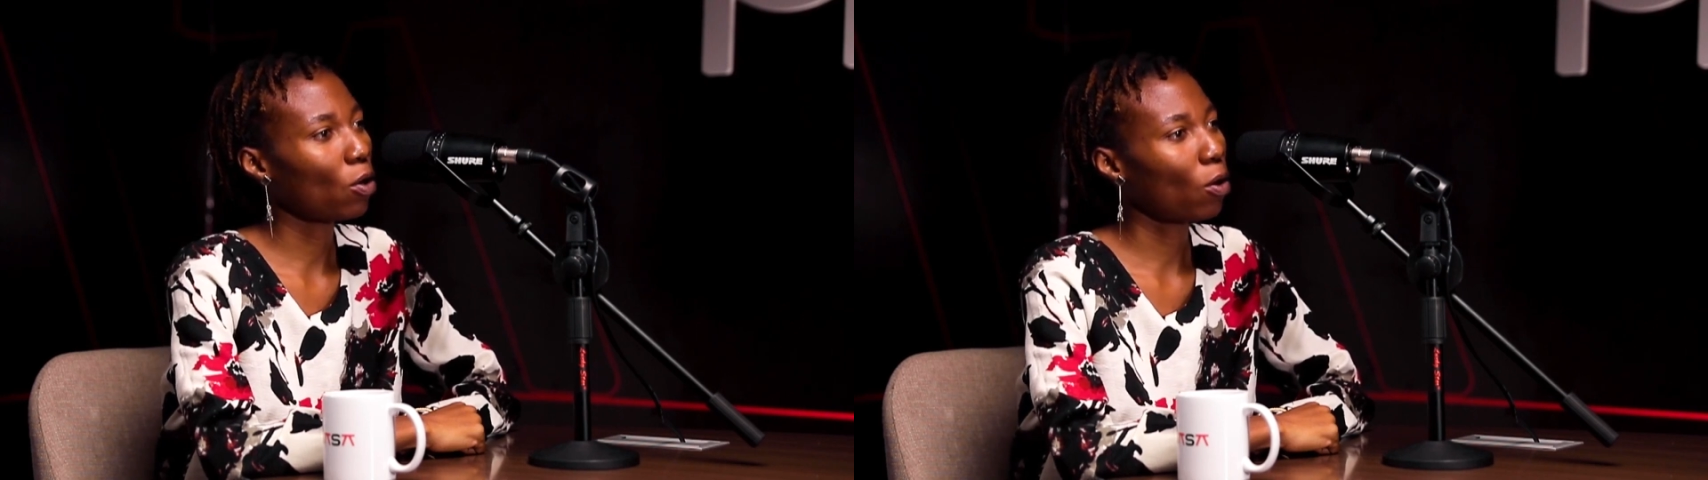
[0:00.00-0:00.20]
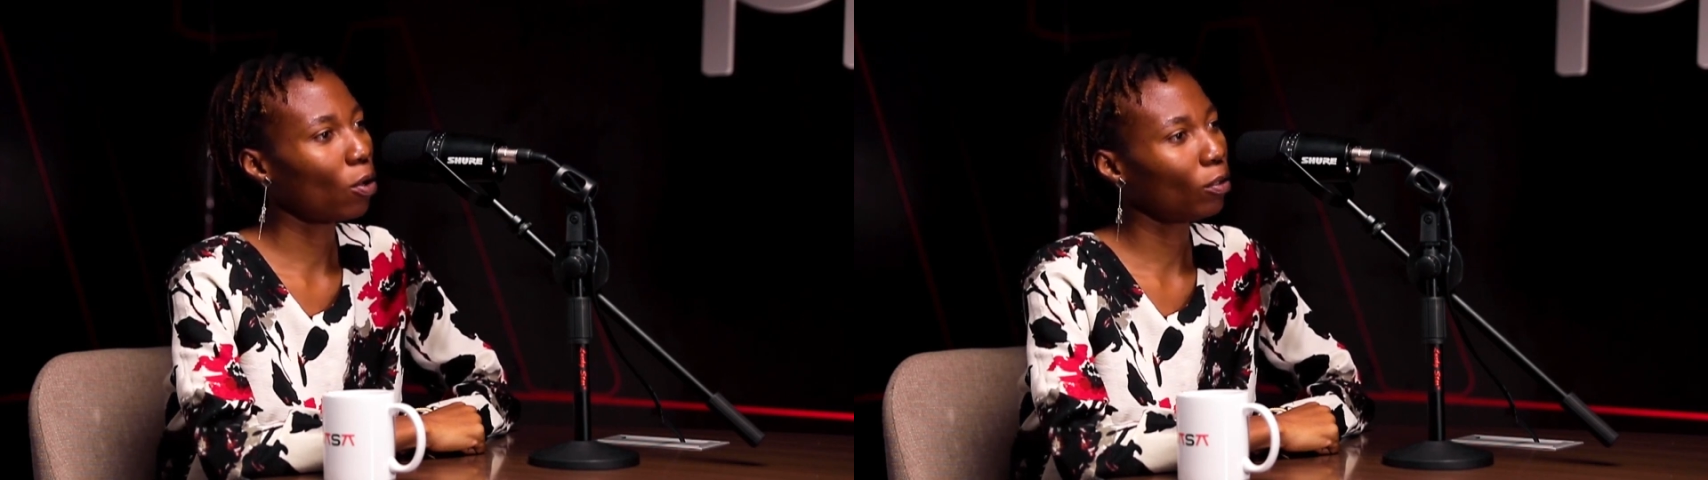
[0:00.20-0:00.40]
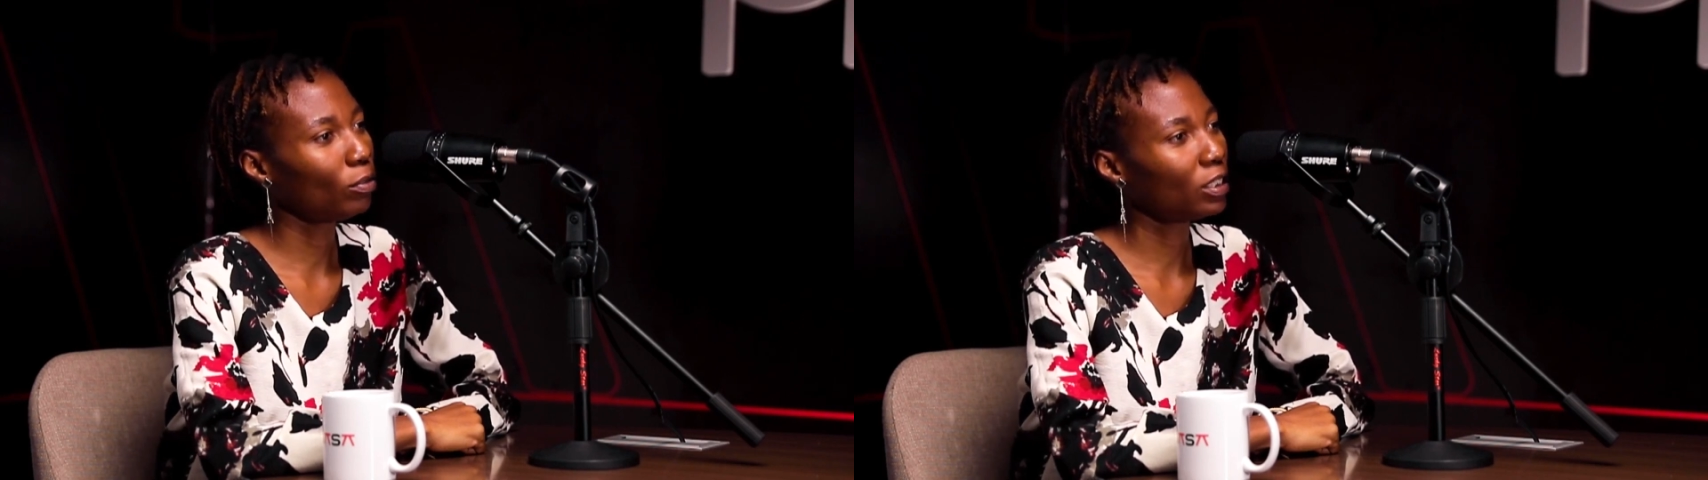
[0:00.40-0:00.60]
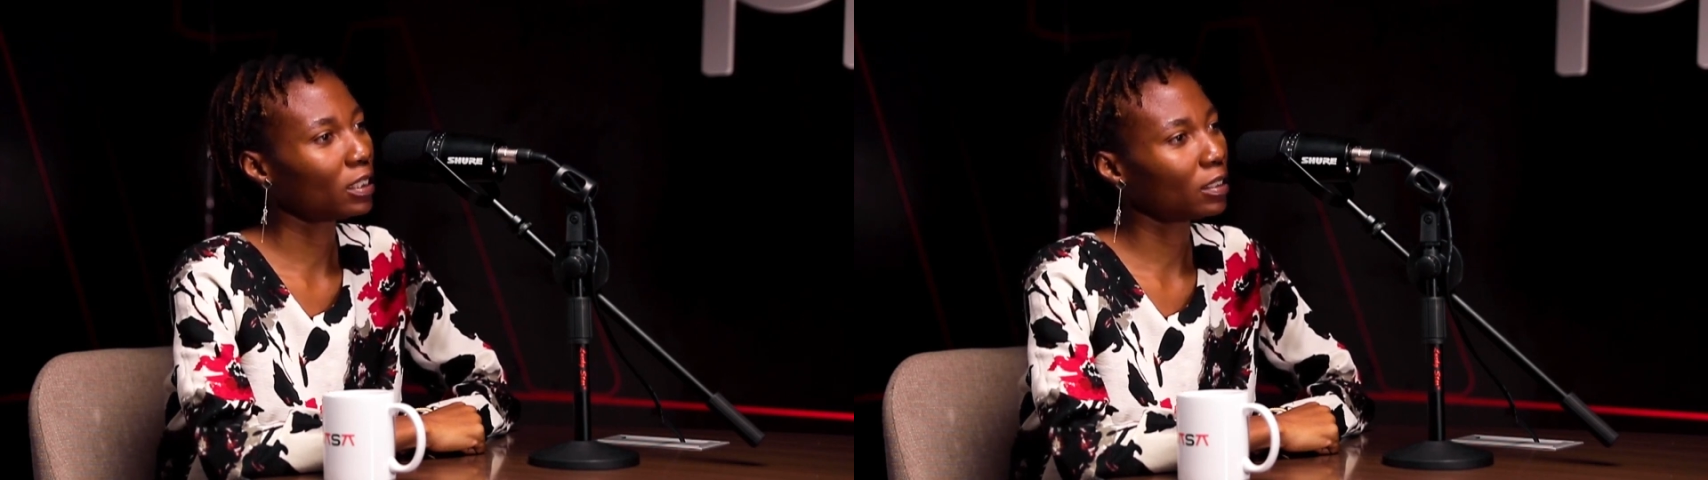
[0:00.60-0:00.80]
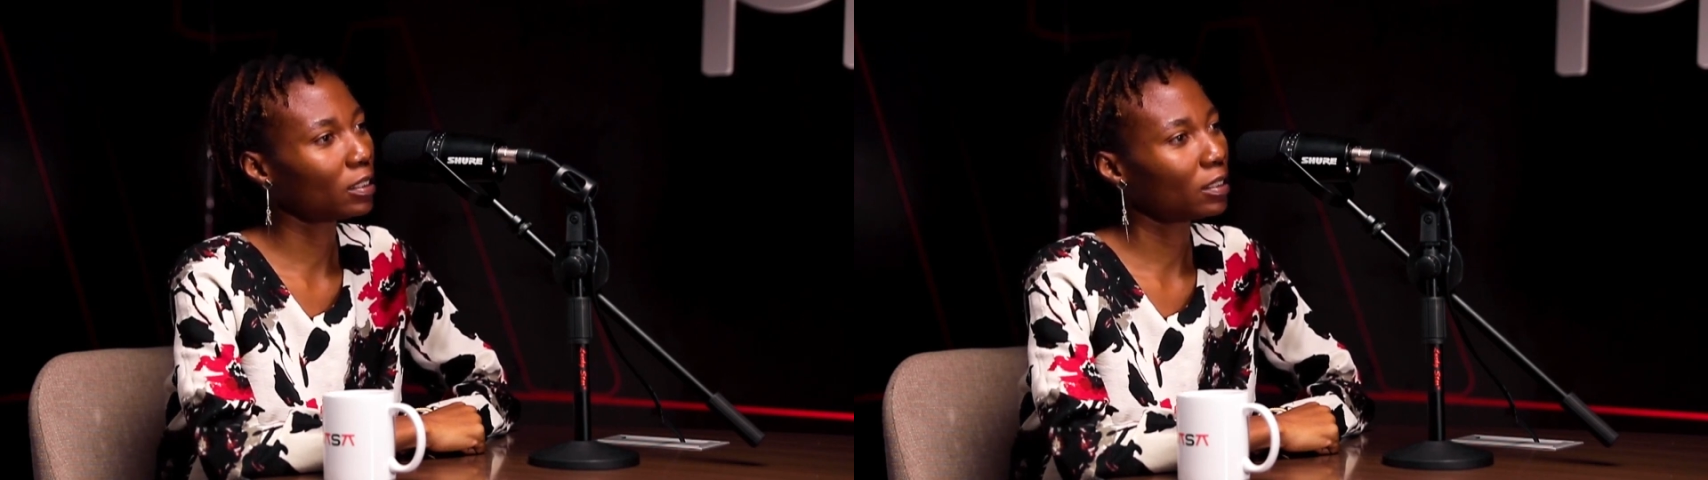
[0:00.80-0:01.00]
all
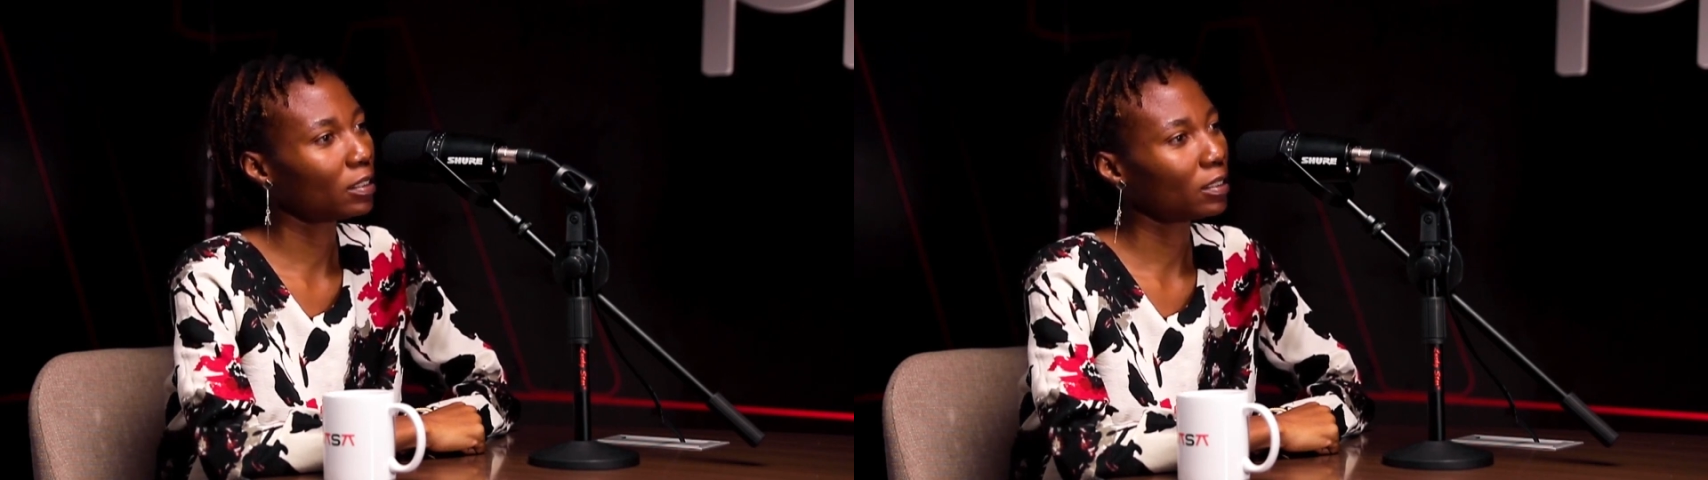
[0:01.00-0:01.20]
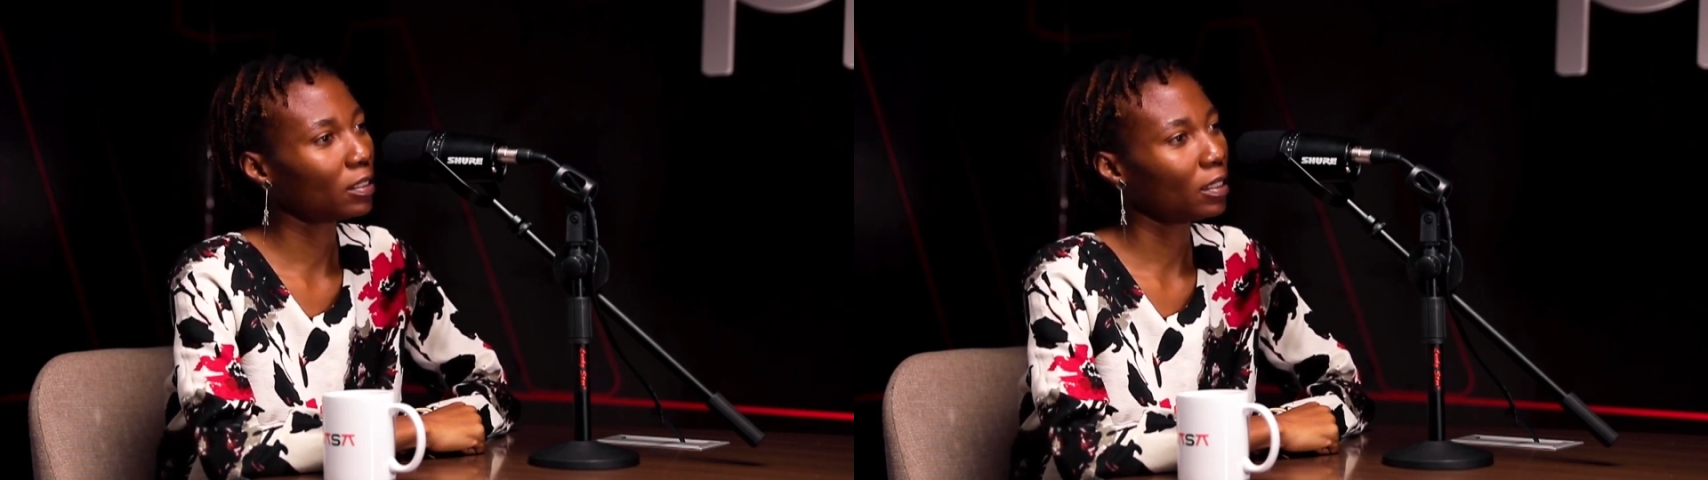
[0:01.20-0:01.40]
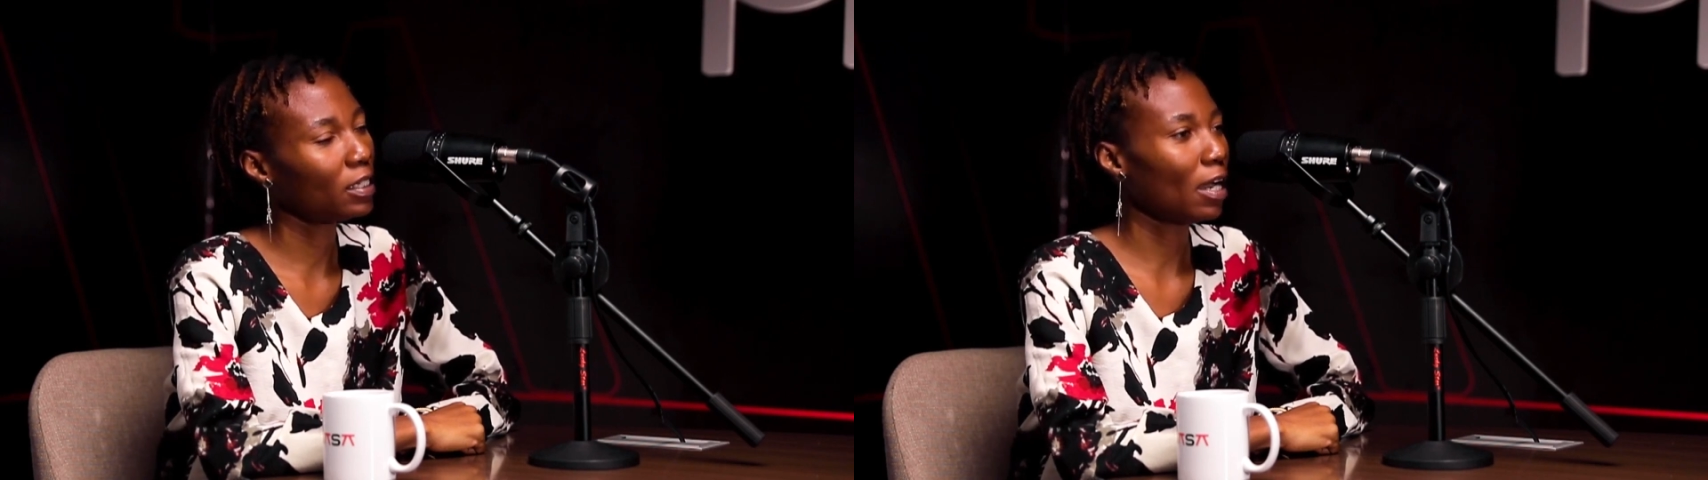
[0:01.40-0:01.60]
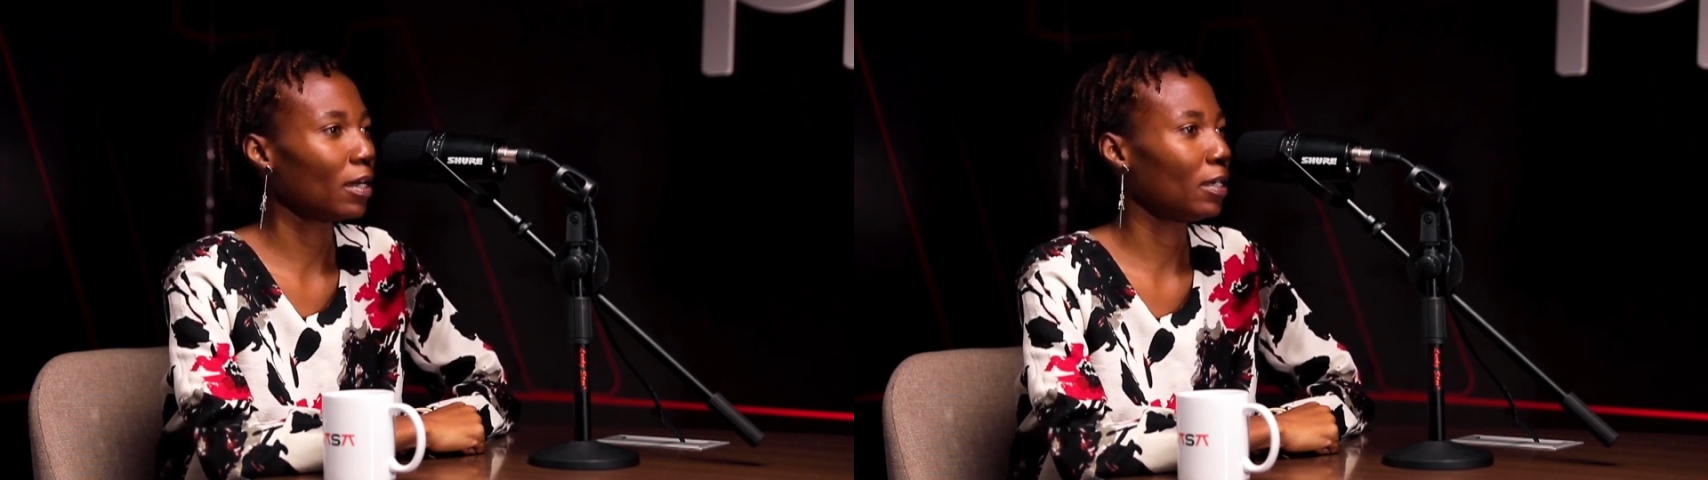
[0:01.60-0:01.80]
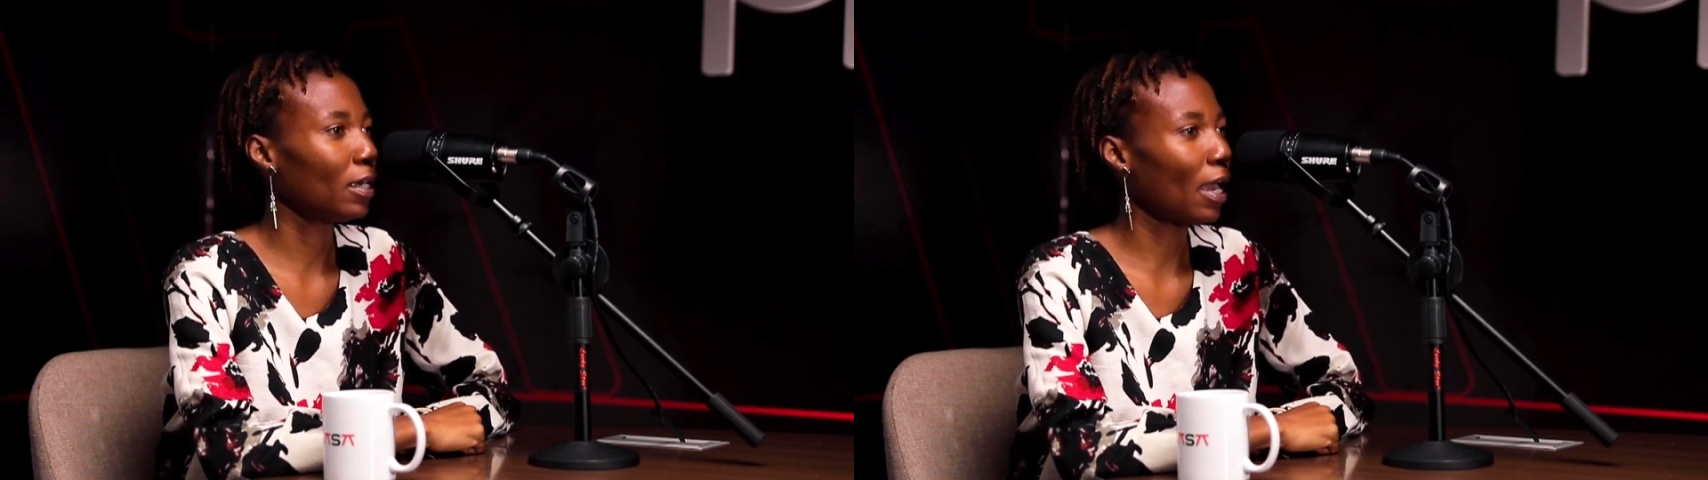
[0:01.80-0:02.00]
just young